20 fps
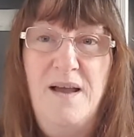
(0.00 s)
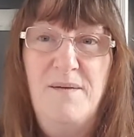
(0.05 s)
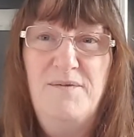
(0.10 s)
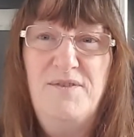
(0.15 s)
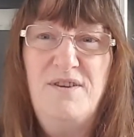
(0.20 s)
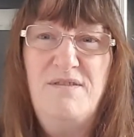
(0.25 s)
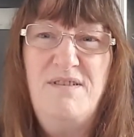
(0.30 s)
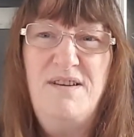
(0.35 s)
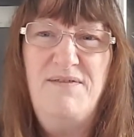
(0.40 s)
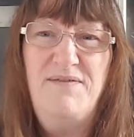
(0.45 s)

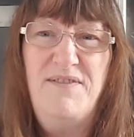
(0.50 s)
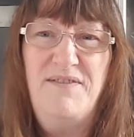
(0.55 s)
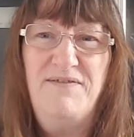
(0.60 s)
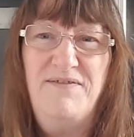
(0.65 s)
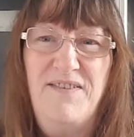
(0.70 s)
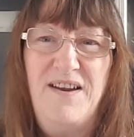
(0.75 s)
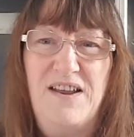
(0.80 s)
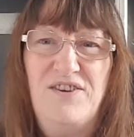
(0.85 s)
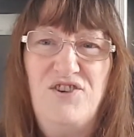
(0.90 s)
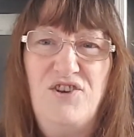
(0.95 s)
Sorry if you're
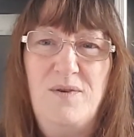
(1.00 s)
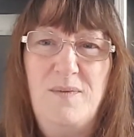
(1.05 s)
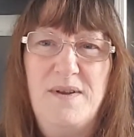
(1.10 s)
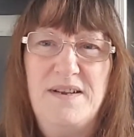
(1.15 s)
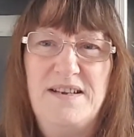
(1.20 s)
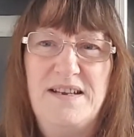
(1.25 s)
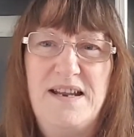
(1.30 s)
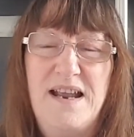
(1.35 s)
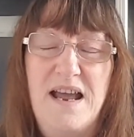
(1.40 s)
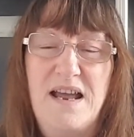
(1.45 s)
flashing a
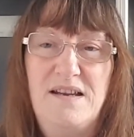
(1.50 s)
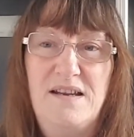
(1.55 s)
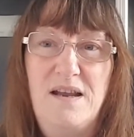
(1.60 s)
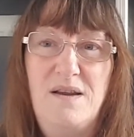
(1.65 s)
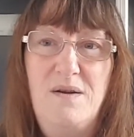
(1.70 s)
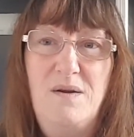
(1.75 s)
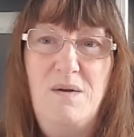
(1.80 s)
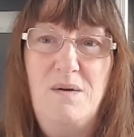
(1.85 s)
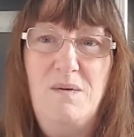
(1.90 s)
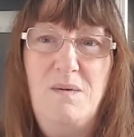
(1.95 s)
bit today. I
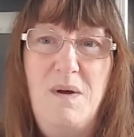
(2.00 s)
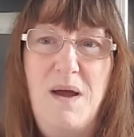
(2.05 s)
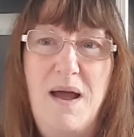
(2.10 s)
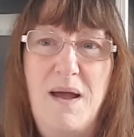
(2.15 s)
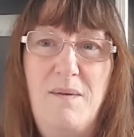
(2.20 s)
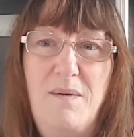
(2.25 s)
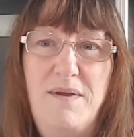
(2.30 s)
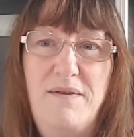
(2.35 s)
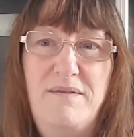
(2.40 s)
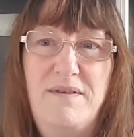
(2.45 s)
don't know
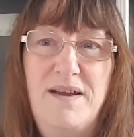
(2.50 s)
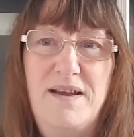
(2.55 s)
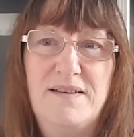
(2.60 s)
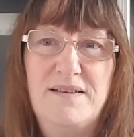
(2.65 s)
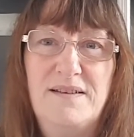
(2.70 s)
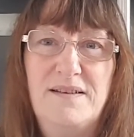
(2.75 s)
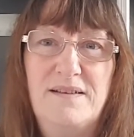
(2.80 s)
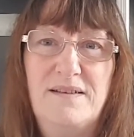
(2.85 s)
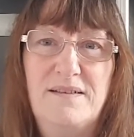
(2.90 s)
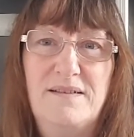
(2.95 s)
why, whether
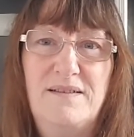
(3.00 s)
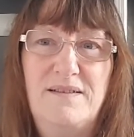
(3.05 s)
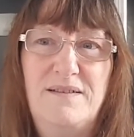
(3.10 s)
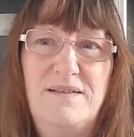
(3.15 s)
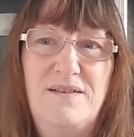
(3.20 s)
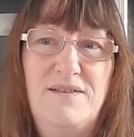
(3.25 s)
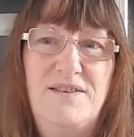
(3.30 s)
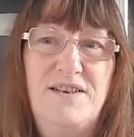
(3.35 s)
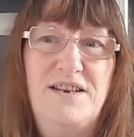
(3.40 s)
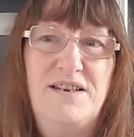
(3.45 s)
it's
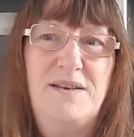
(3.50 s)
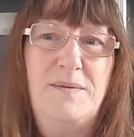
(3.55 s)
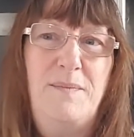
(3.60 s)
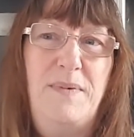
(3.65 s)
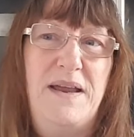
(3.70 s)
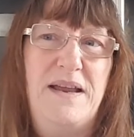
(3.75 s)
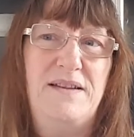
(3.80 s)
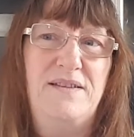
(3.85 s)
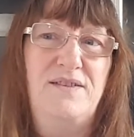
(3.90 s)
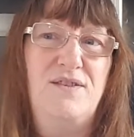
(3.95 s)
because it's a
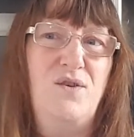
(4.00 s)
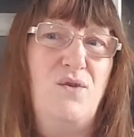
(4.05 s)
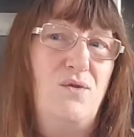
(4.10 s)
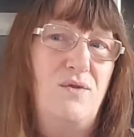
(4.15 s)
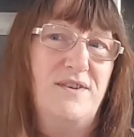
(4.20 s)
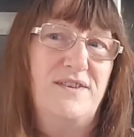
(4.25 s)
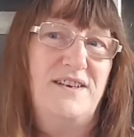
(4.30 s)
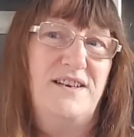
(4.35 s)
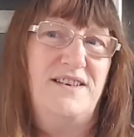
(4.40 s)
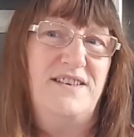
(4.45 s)
bit dull,
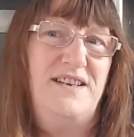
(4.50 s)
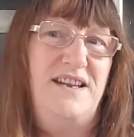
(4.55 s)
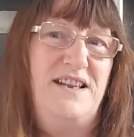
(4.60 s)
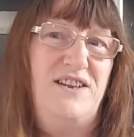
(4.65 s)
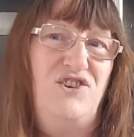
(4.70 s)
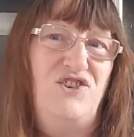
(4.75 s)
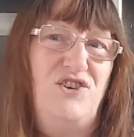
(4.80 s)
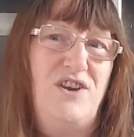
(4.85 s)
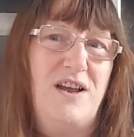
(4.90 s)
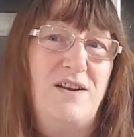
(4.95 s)
because I can see
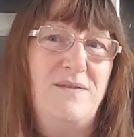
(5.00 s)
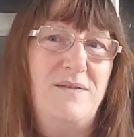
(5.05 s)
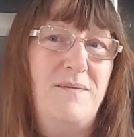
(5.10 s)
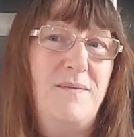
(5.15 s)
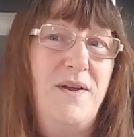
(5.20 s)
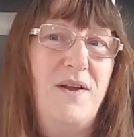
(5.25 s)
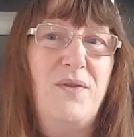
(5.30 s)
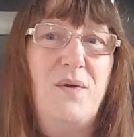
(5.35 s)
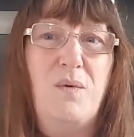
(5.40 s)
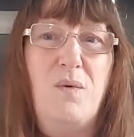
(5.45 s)
the shadow of
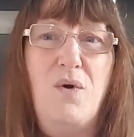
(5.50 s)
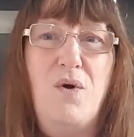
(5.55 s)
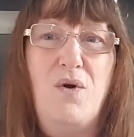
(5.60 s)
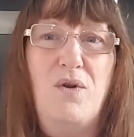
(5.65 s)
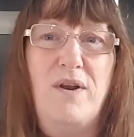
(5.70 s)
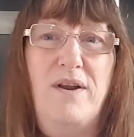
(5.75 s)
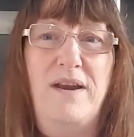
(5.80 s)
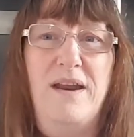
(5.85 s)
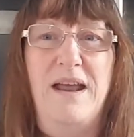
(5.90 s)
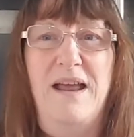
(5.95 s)
me on the
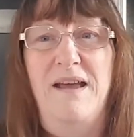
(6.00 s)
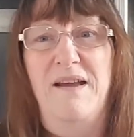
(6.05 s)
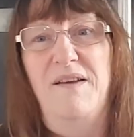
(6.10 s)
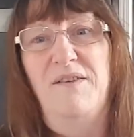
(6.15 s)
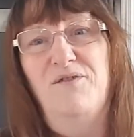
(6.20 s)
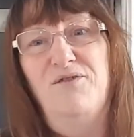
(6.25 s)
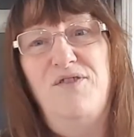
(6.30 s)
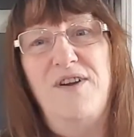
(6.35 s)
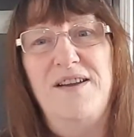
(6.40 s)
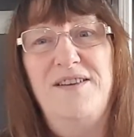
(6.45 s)
wall and
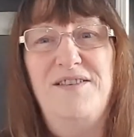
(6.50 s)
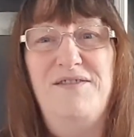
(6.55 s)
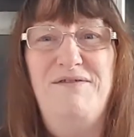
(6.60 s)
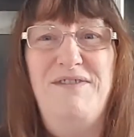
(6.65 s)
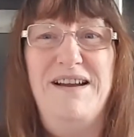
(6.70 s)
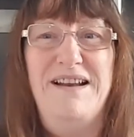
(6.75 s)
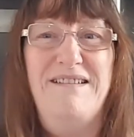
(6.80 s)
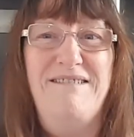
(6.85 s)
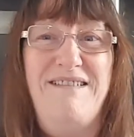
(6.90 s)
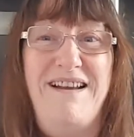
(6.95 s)
trying to
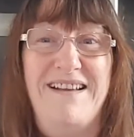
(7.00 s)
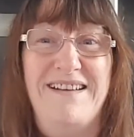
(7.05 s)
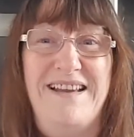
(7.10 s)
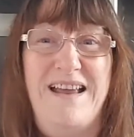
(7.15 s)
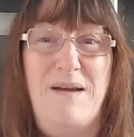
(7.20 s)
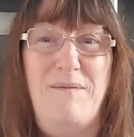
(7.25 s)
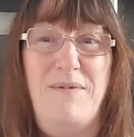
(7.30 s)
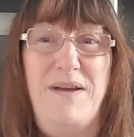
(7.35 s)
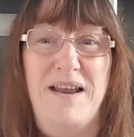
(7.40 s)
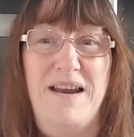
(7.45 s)
wriggle around
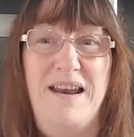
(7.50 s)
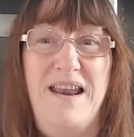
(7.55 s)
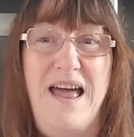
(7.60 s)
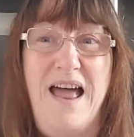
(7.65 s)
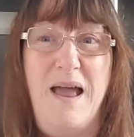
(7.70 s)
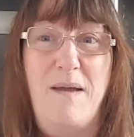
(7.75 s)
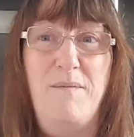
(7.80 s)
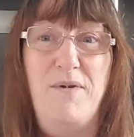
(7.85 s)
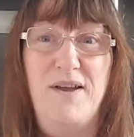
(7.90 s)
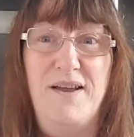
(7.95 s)
and get a bit of
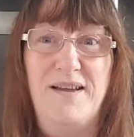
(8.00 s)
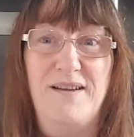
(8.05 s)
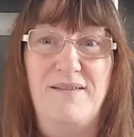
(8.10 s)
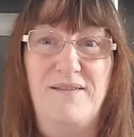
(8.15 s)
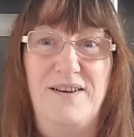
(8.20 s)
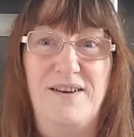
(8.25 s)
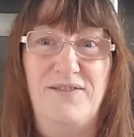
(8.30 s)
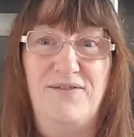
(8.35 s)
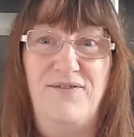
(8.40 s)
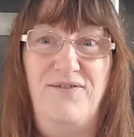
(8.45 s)
light, but
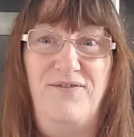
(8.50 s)
it's